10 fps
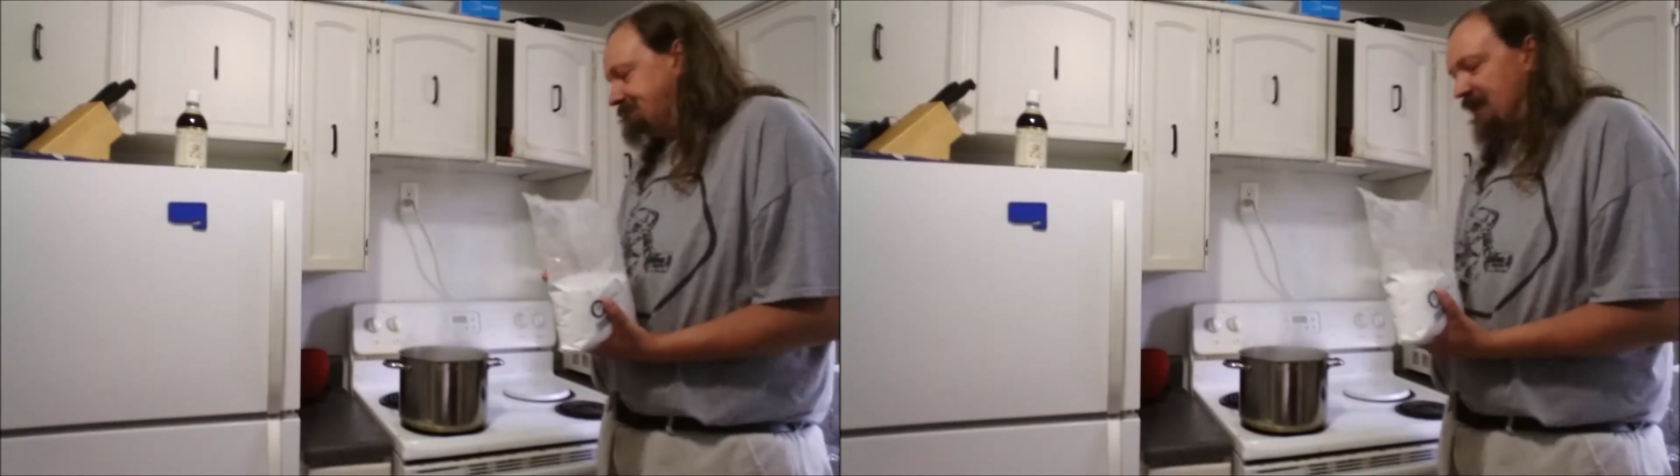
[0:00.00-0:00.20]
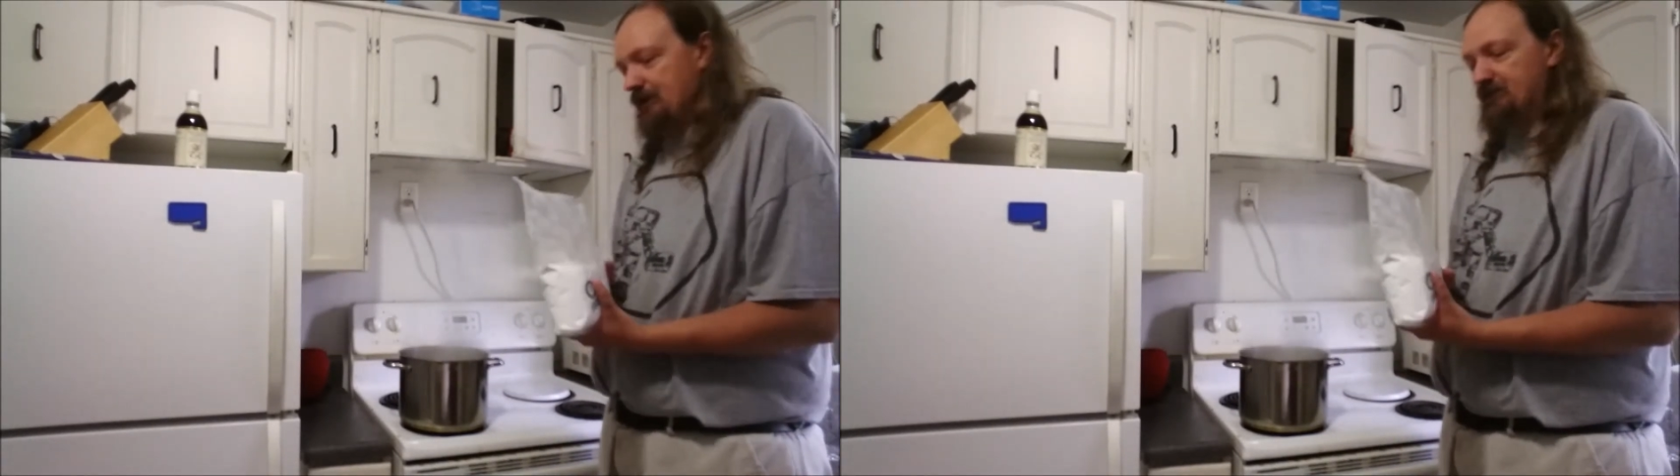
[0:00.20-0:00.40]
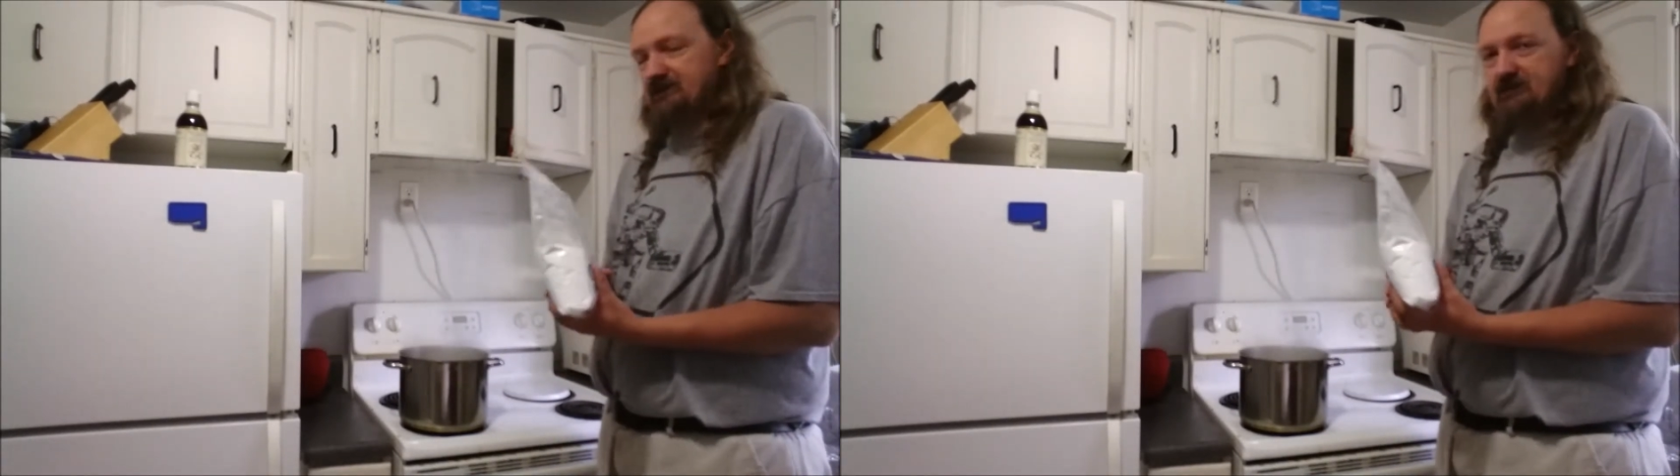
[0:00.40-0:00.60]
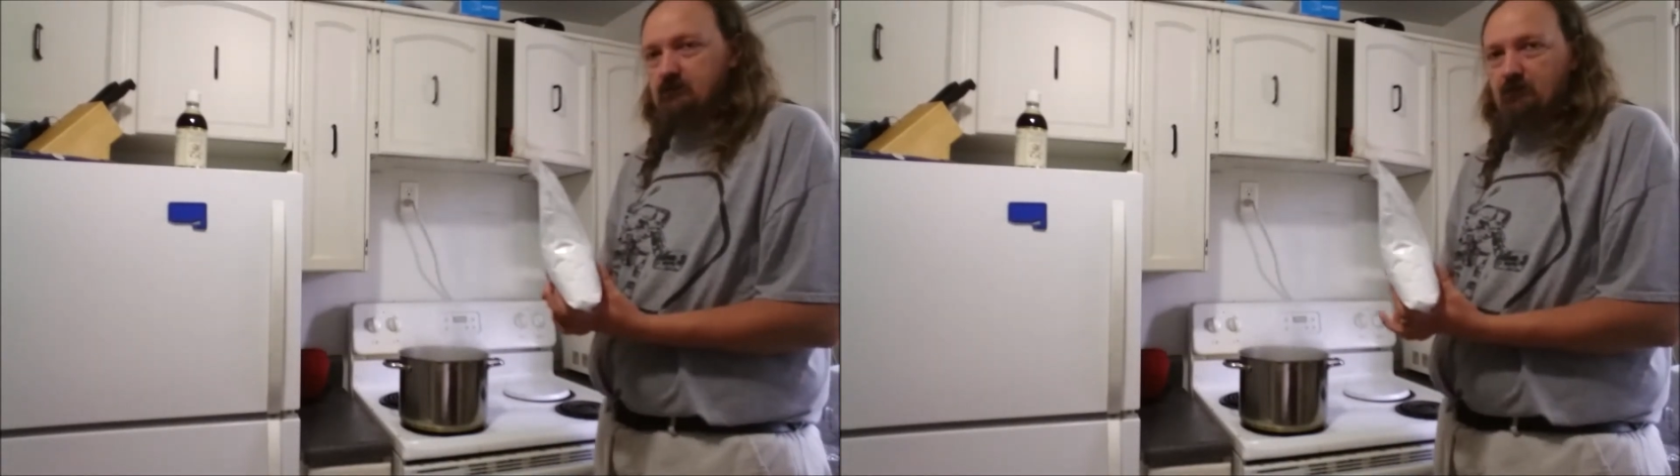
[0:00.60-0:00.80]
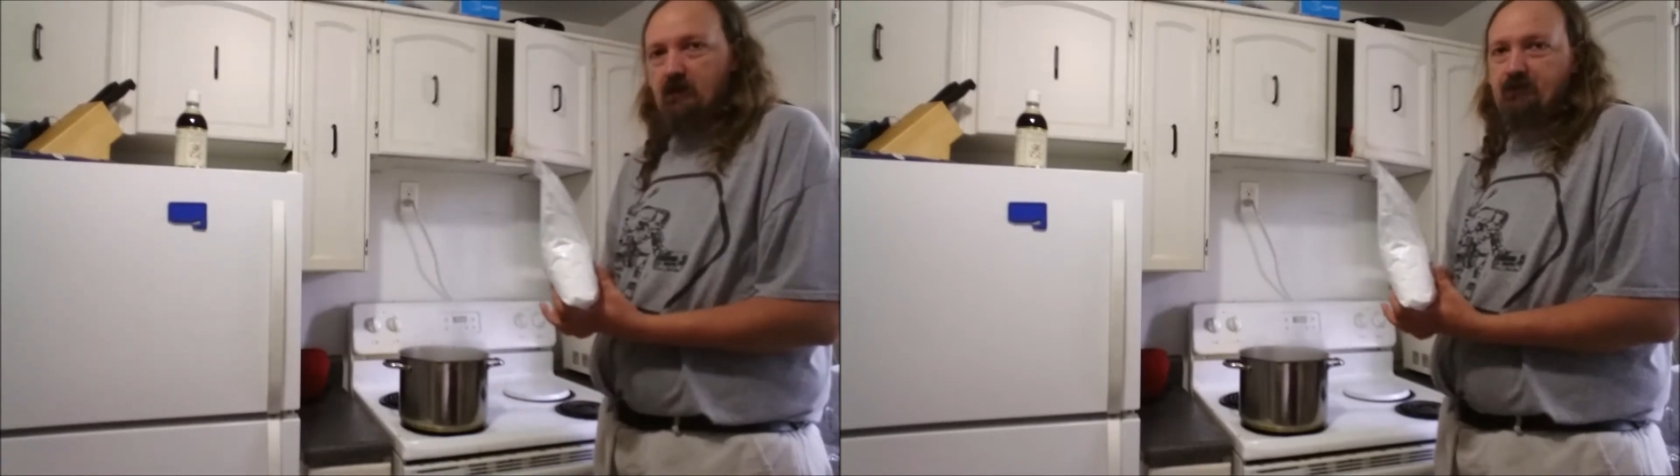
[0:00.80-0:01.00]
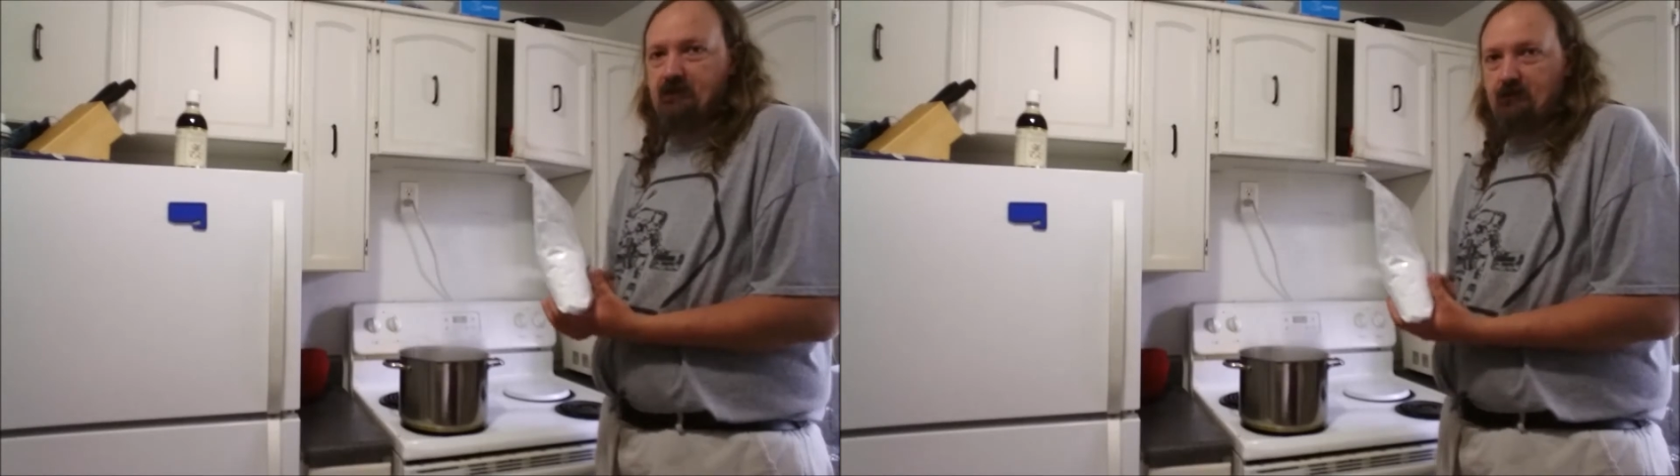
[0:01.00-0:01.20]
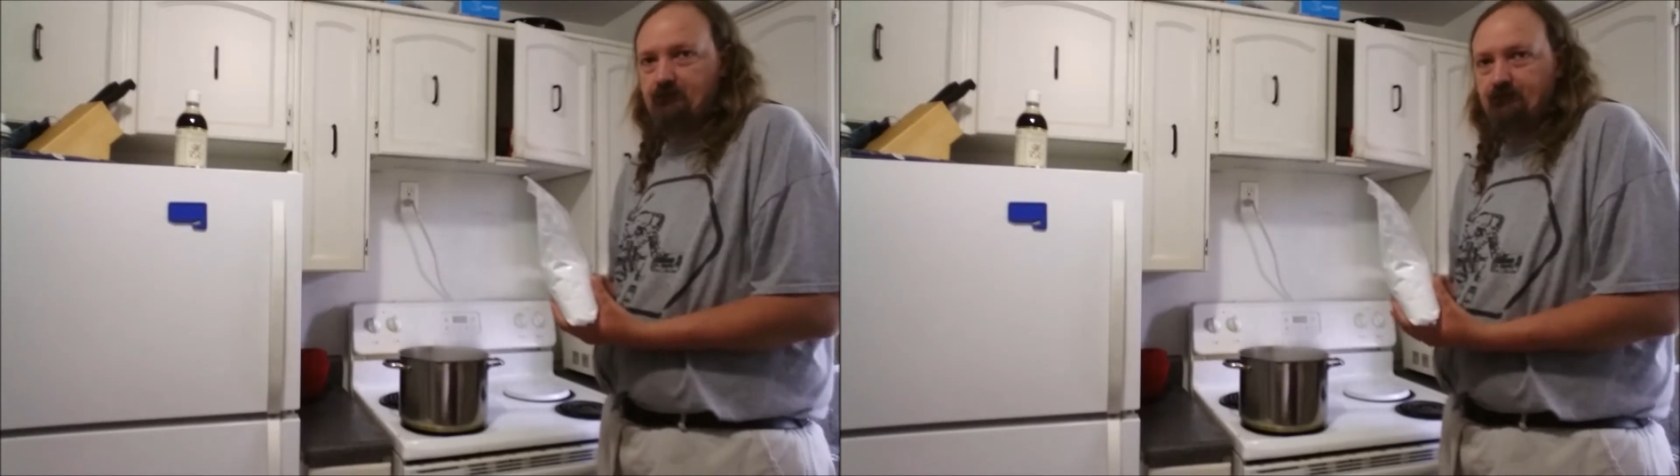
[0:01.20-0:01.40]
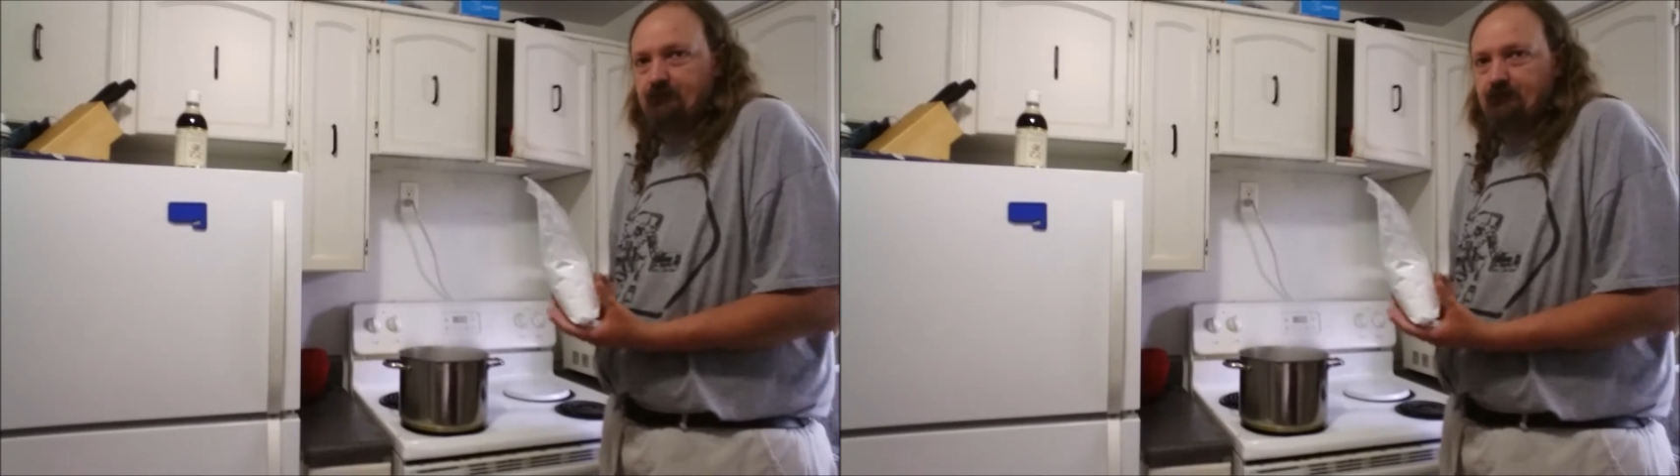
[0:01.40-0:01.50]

Not a big deal in my opinion.